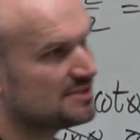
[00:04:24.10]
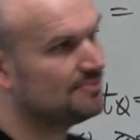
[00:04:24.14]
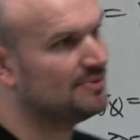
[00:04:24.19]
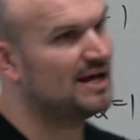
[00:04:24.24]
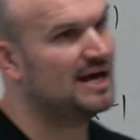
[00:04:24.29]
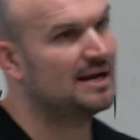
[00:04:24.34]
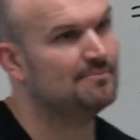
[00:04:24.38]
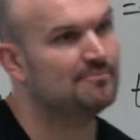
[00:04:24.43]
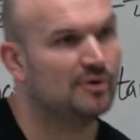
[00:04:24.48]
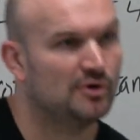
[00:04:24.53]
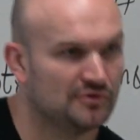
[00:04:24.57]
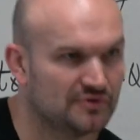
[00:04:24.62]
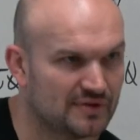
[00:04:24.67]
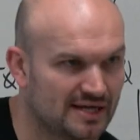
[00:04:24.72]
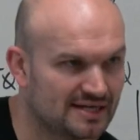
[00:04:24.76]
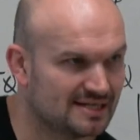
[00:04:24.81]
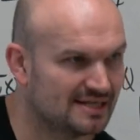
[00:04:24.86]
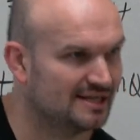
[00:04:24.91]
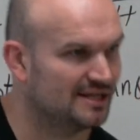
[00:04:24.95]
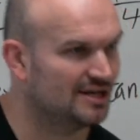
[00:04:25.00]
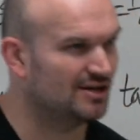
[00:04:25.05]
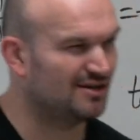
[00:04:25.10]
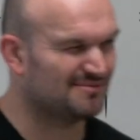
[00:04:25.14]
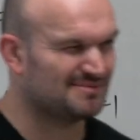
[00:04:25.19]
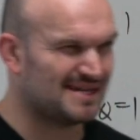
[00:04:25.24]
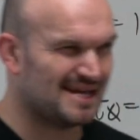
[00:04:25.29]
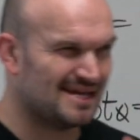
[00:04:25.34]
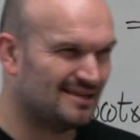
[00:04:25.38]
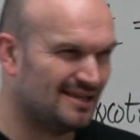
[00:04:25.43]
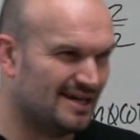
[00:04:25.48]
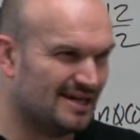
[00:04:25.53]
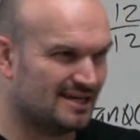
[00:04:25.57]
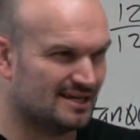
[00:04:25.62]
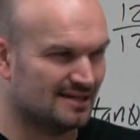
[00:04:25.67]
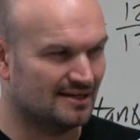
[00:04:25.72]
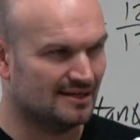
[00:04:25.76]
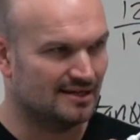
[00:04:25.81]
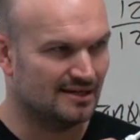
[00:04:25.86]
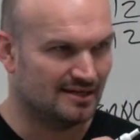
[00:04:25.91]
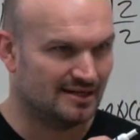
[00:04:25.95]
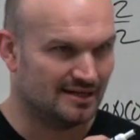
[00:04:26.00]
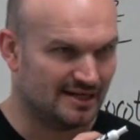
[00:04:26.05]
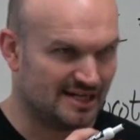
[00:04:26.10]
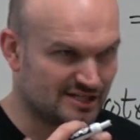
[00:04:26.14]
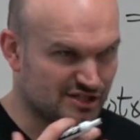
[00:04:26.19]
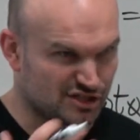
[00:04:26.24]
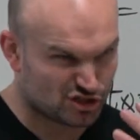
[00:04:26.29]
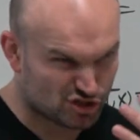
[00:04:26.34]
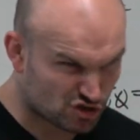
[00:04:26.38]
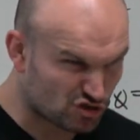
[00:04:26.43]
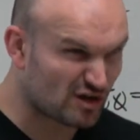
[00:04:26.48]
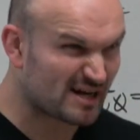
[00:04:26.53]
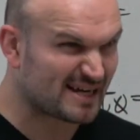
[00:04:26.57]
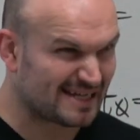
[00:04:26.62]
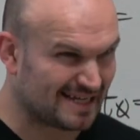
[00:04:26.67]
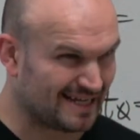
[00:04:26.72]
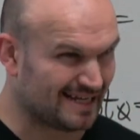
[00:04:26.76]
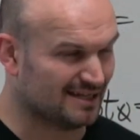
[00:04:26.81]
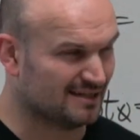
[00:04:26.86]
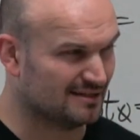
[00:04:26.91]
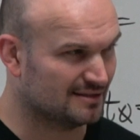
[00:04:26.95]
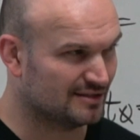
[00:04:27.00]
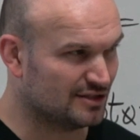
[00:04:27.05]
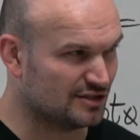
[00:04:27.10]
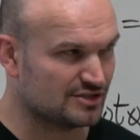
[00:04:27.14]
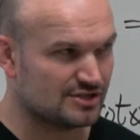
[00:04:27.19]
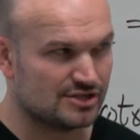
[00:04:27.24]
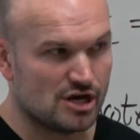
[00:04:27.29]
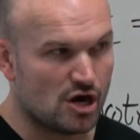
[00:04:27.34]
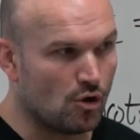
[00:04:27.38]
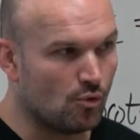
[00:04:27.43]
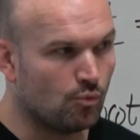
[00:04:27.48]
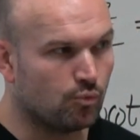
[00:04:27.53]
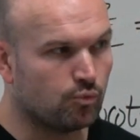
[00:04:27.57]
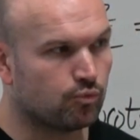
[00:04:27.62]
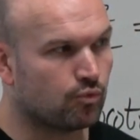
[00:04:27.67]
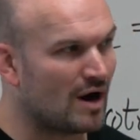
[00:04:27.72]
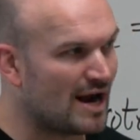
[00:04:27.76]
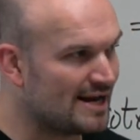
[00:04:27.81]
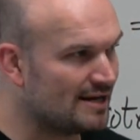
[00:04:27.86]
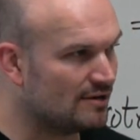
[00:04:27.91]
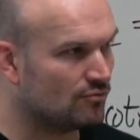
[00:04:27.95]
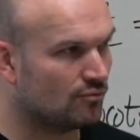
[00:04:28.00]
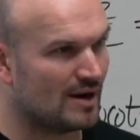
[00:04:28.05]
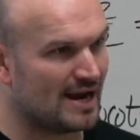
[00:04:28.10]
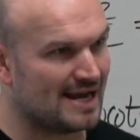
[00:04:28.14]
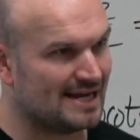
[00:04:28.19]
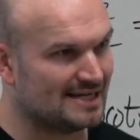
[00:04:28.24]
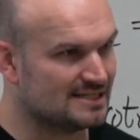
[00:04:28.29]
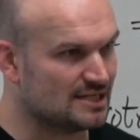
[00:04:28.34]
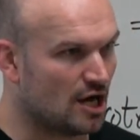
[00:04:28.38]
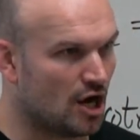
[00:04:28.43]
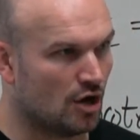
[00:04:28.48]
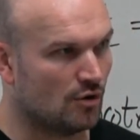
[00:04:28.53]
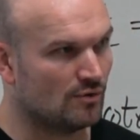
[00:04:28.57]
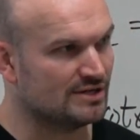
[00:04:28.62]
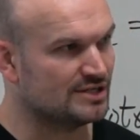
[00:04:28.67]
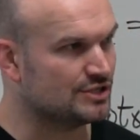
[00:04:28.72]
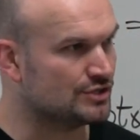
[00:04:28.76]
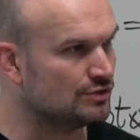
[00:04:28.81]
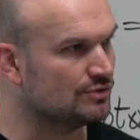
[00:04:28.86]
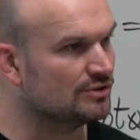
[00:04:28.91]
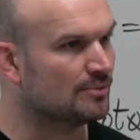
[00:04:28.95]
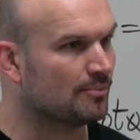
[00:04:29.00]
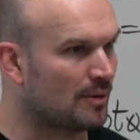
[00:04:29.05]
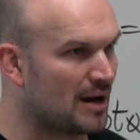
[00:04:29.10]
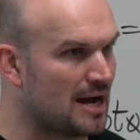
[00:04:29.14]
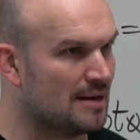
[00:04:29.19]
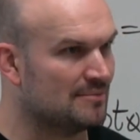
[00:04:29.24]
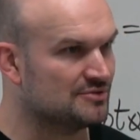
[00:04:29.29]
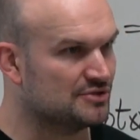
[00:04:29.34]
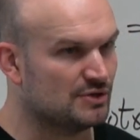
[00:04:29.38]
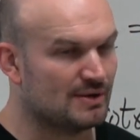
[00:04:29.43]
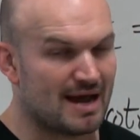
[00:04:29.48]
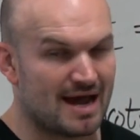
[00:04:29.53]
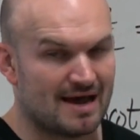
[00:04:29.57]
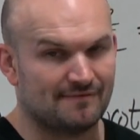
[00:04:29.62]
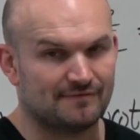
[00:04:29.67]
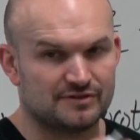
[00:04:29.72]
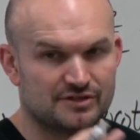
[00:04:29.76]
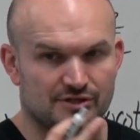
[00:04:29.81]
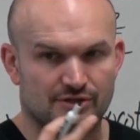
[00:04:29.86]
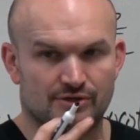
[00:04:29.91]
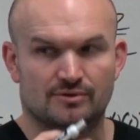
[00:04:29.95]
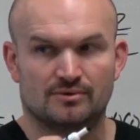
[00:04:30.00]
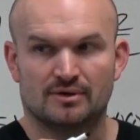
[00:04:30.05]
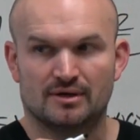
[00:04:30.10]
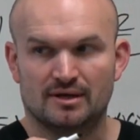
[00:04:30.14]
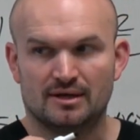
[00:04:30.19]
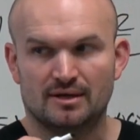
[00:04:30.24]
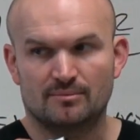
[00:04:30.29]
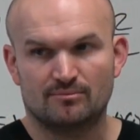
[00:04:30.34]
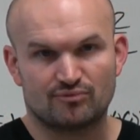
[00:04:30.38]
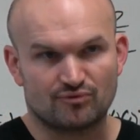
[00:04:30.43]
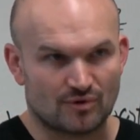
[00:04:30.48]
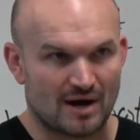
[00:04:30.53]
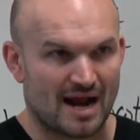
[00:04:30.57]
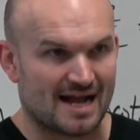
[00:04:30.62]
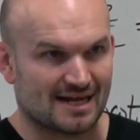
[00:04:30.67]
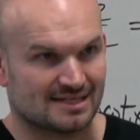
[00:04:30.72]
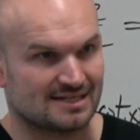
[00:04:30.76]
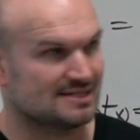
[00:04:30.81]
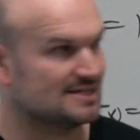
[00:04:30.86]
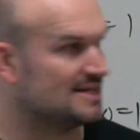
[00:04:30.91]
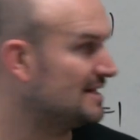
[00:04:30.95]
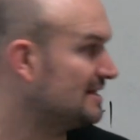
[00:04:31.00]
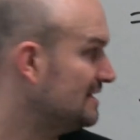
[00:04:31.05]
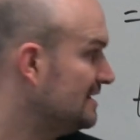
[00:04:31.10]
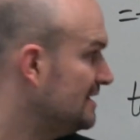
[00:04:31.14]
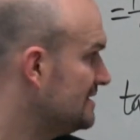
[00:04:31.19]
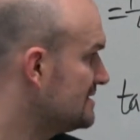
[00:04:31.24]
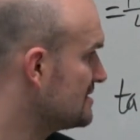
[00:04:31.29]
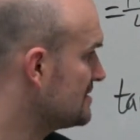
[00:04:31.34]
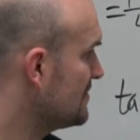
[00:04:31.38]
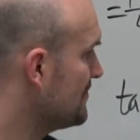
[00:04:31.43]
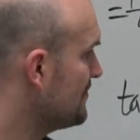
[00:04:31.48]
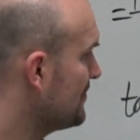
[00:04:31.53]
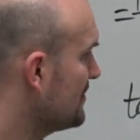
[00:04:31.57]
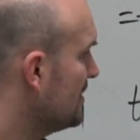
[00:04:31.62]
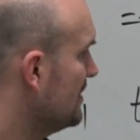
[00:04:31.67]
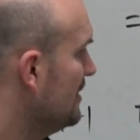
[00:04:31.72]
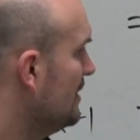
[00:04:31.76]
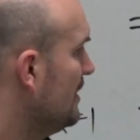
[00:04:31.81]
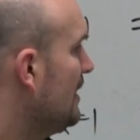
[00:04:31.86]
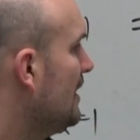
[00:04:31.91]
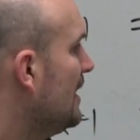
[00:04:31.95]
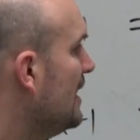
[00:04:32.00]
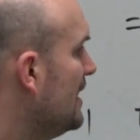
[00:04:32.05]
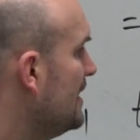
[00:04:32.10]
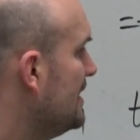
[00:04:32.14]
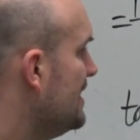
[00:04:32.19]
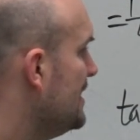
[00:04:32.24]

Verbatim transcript: applying both identities. You know what I'm saying? Like, it's tricky. There's no right way to always do the problems. You have to practice at these. And